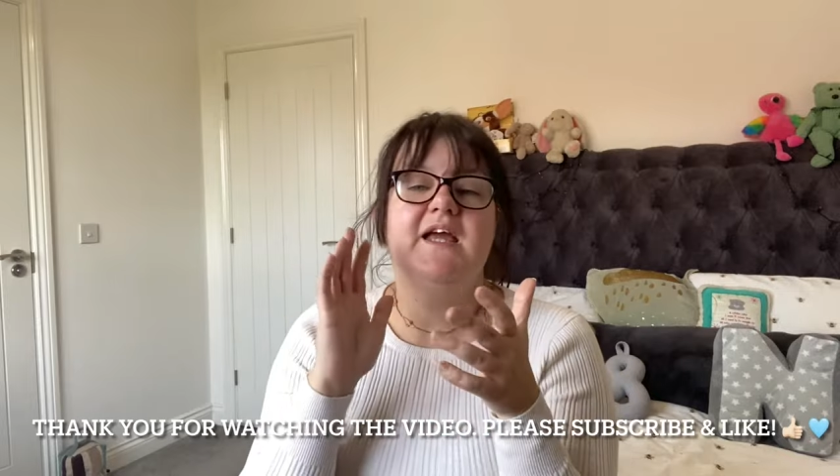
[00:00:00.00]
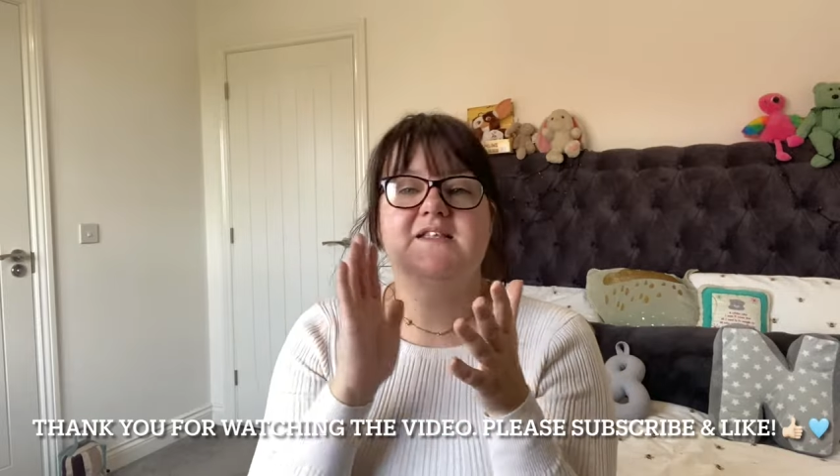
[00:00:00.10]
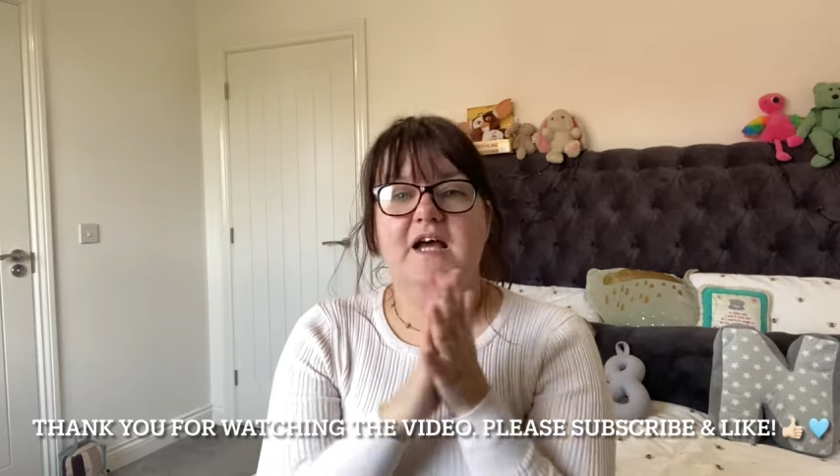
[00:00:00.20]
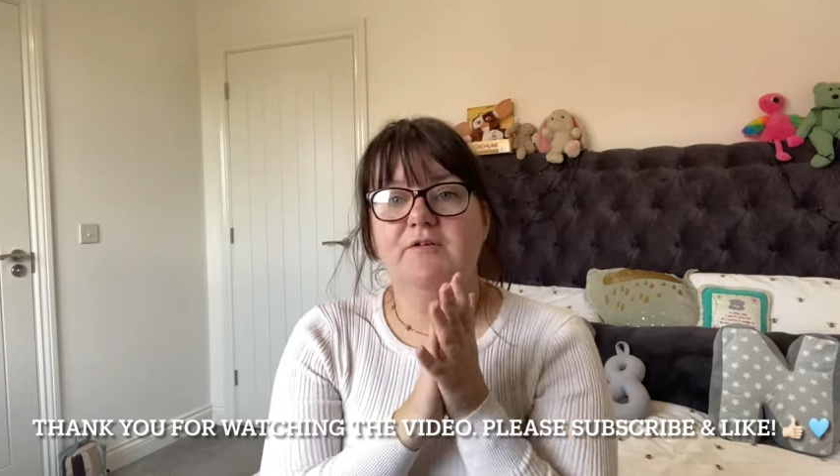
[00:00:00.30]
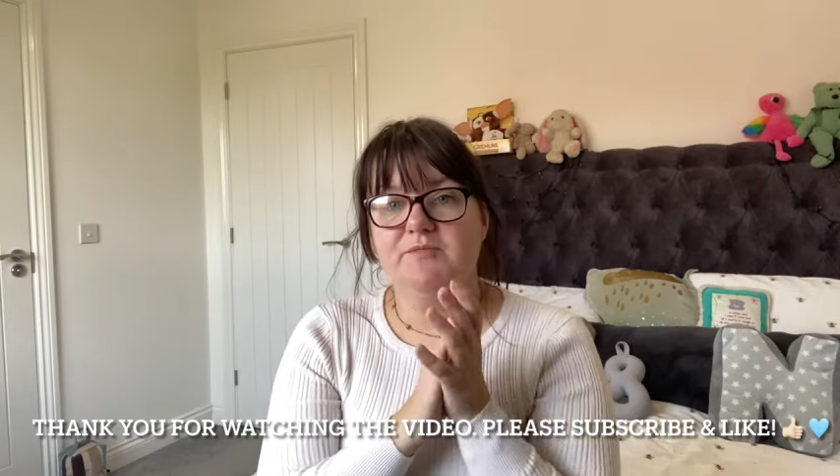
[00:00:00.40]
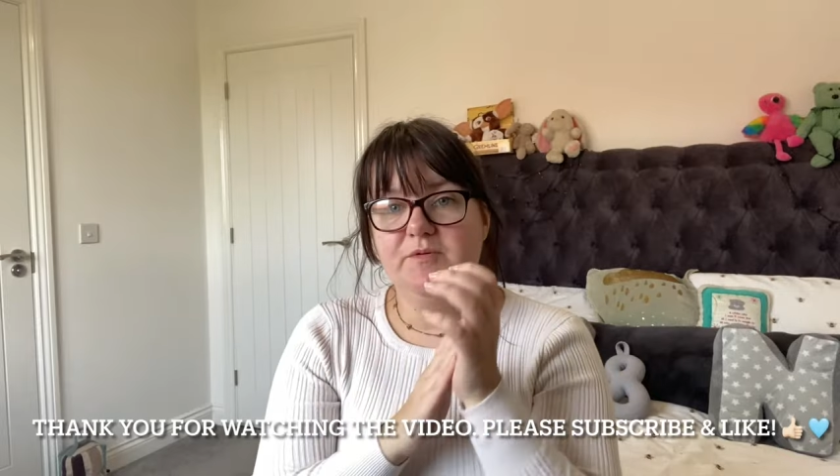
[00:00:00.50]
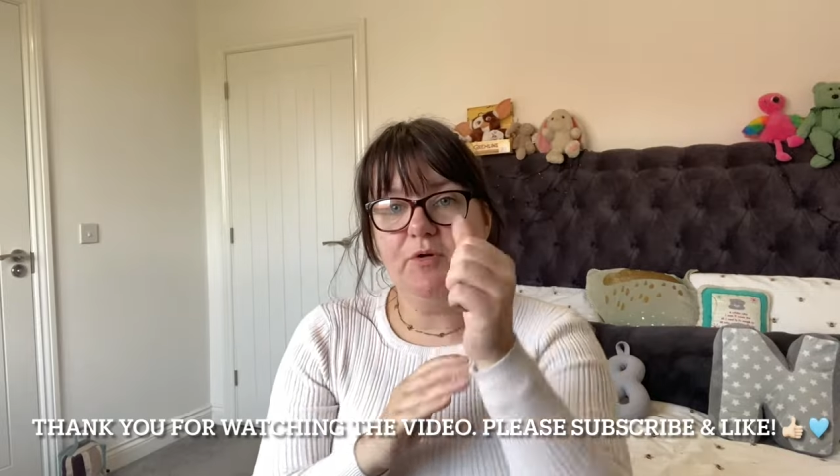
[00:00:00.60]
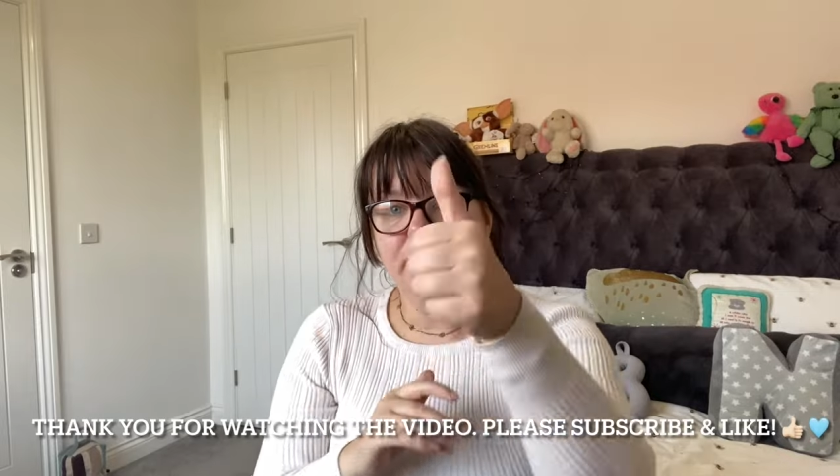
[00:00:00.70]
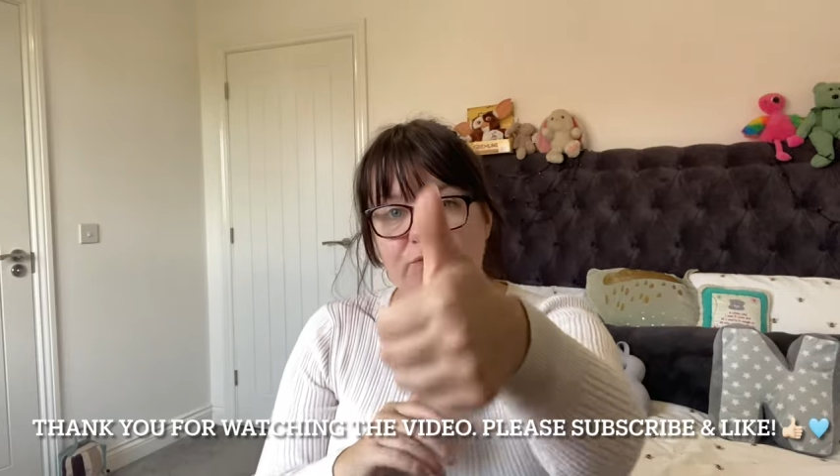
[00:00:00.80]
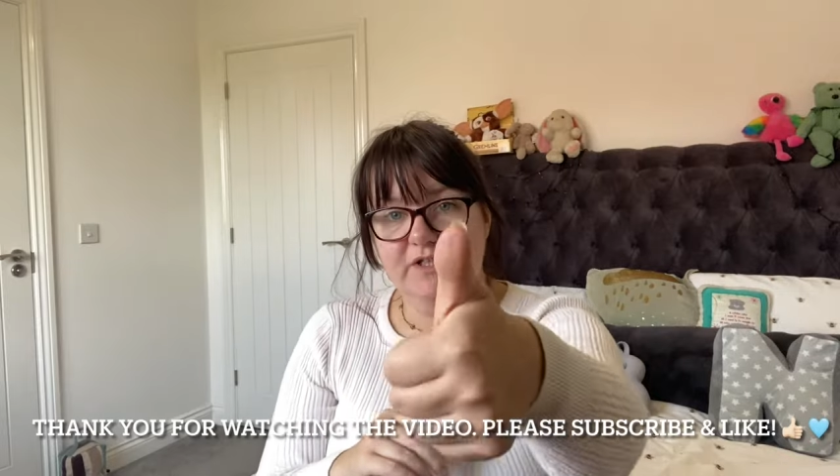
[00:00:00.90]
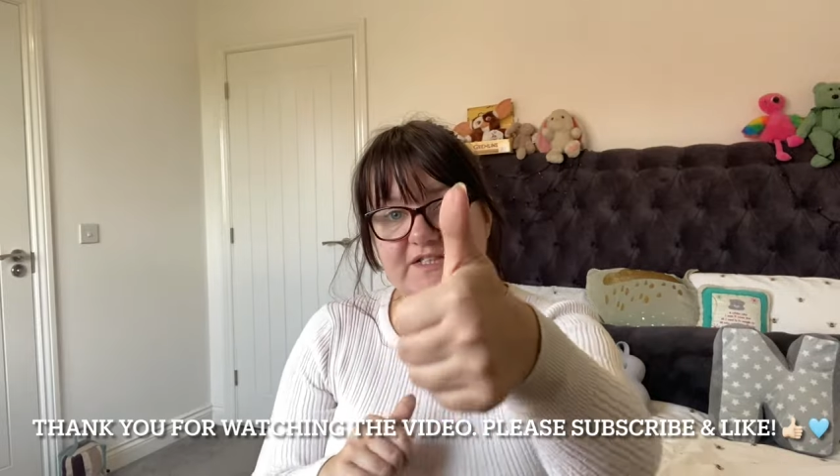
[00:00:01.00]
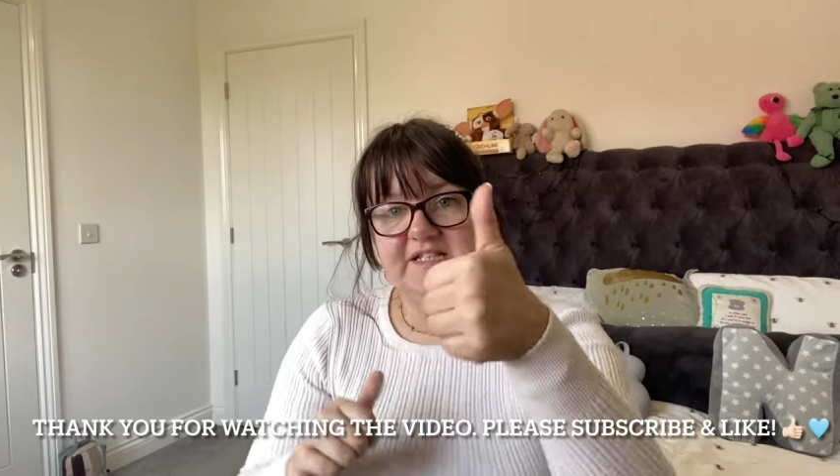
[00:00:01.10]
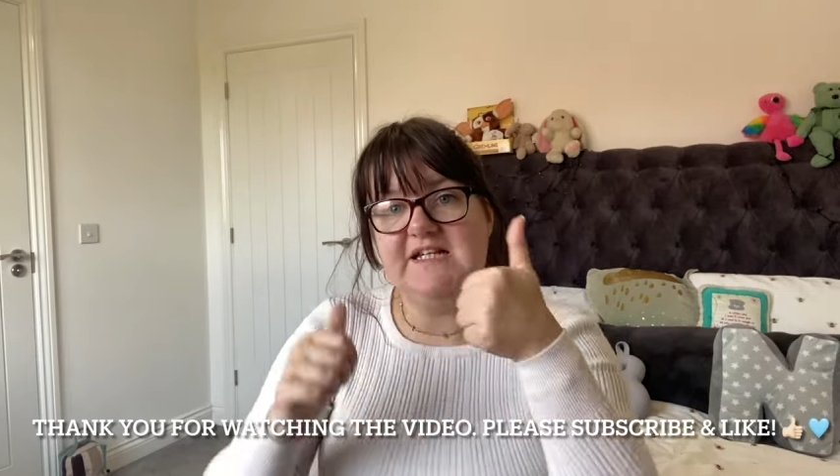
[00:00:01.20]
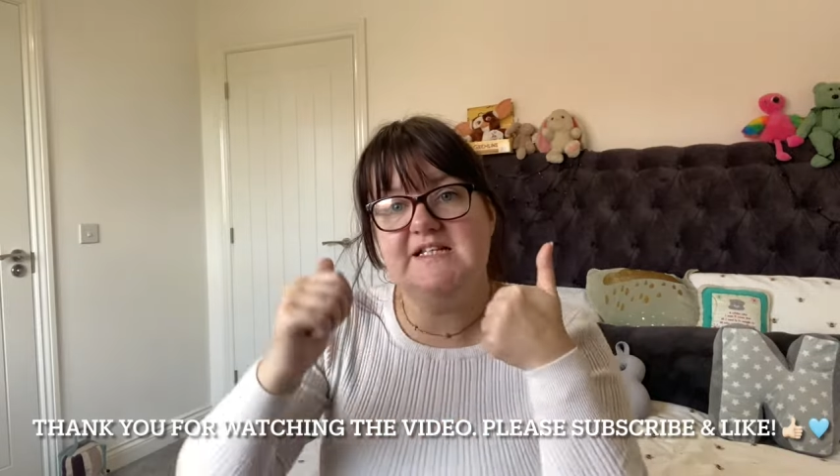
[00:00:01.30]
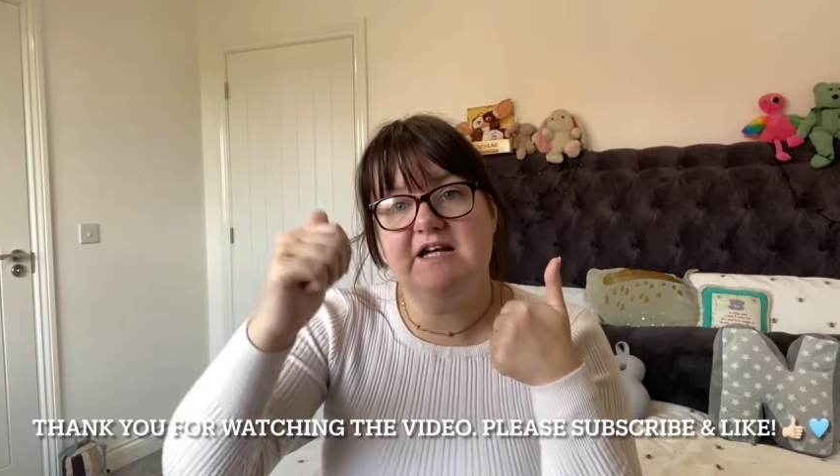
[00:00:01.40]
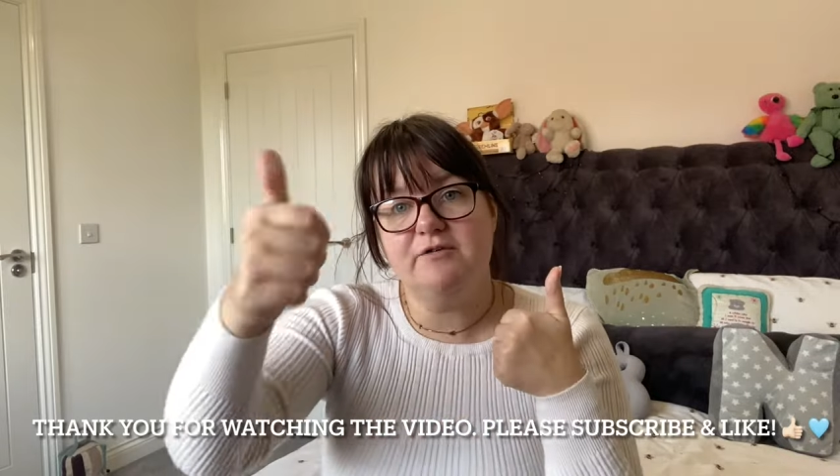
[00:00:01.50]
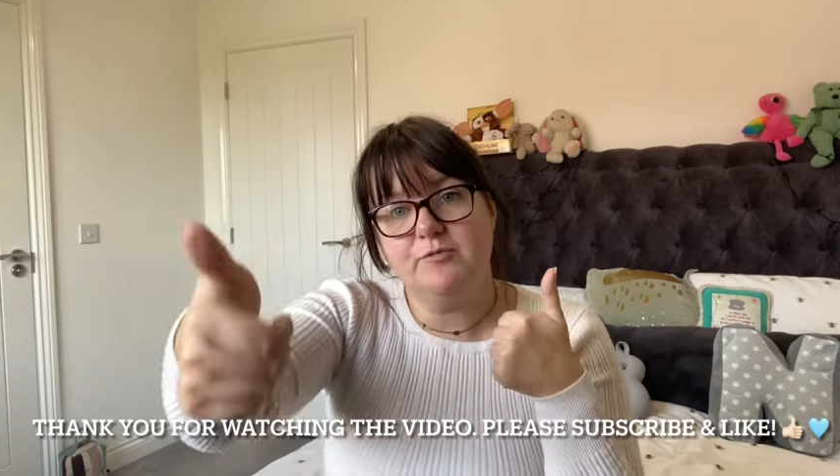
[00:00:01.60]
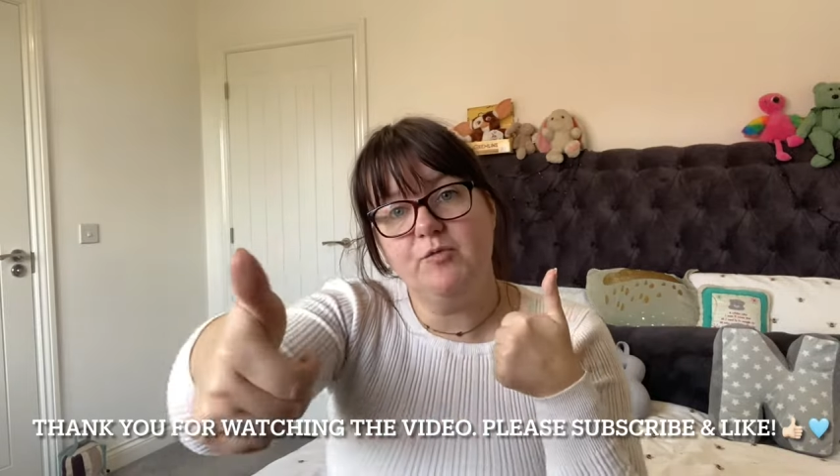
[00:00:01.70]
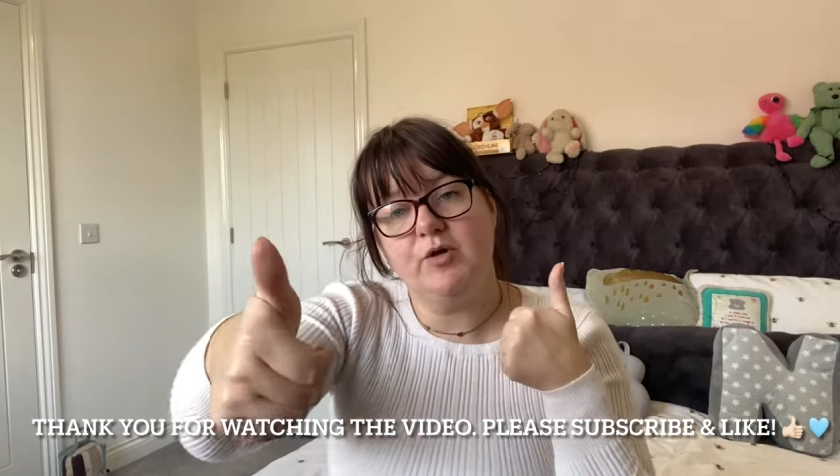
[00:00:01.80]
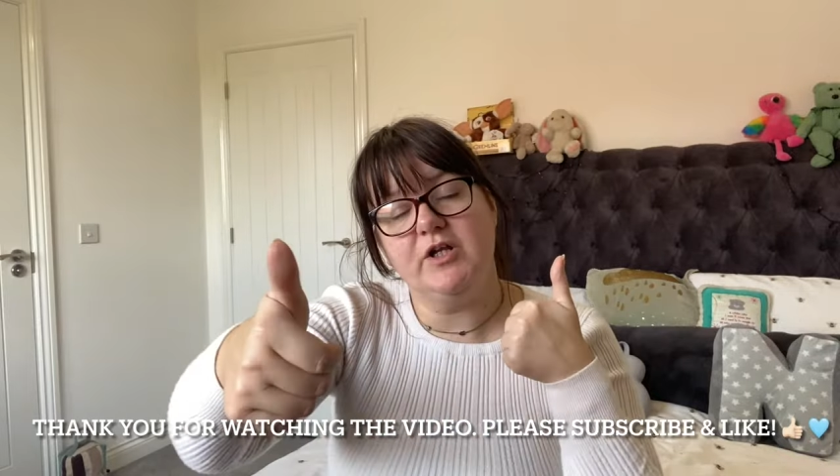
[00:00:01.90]
It tells me what you want to see, it
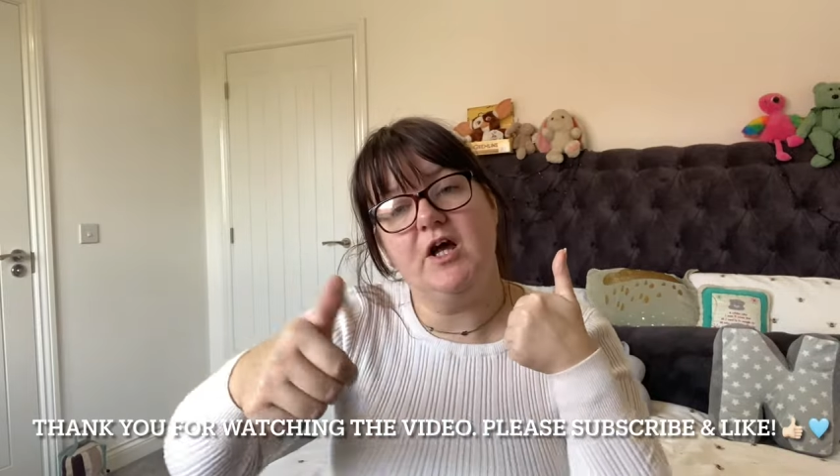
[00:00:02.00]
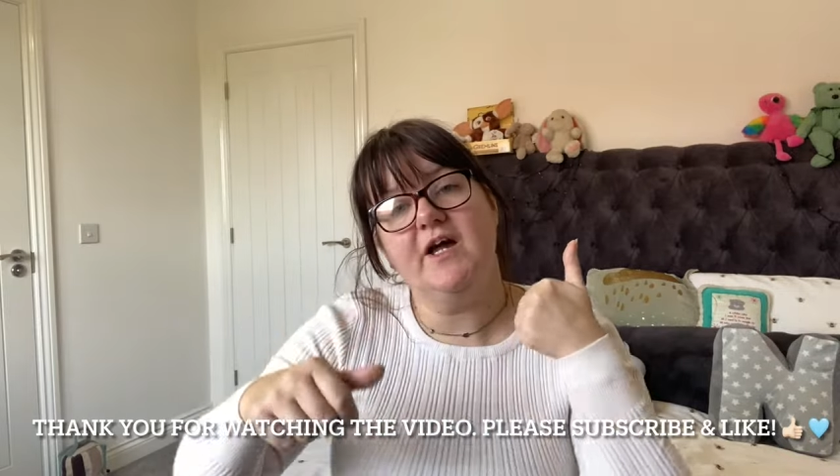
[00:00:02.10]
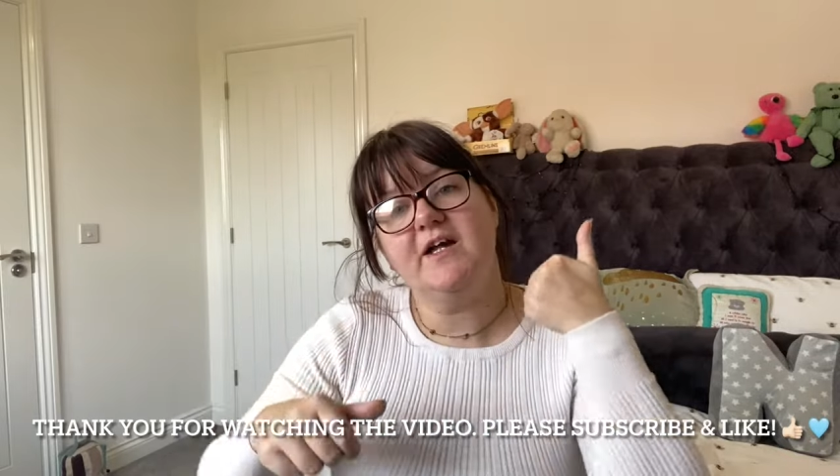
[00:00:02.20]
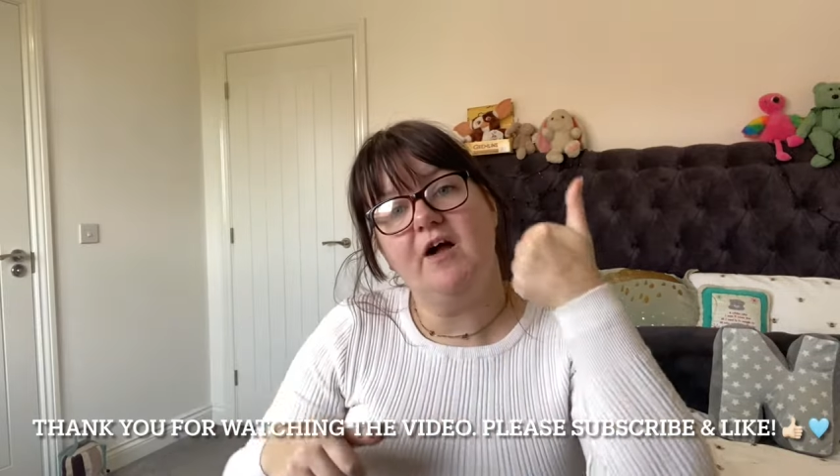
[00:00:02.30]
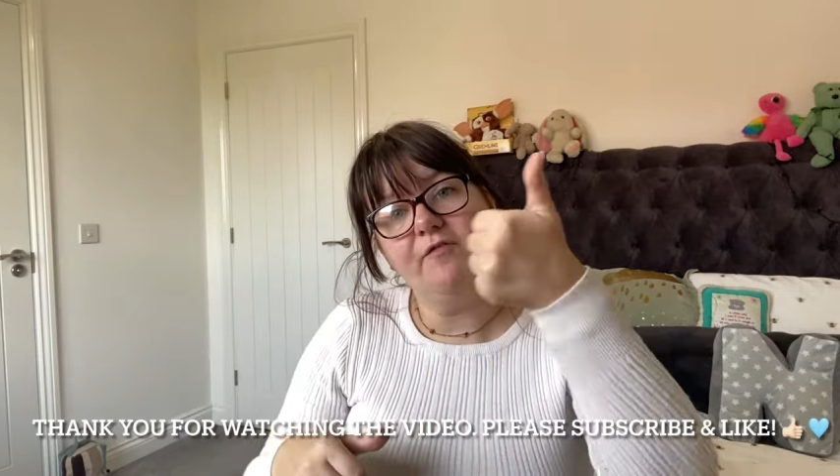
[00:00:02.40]
tells me what you like,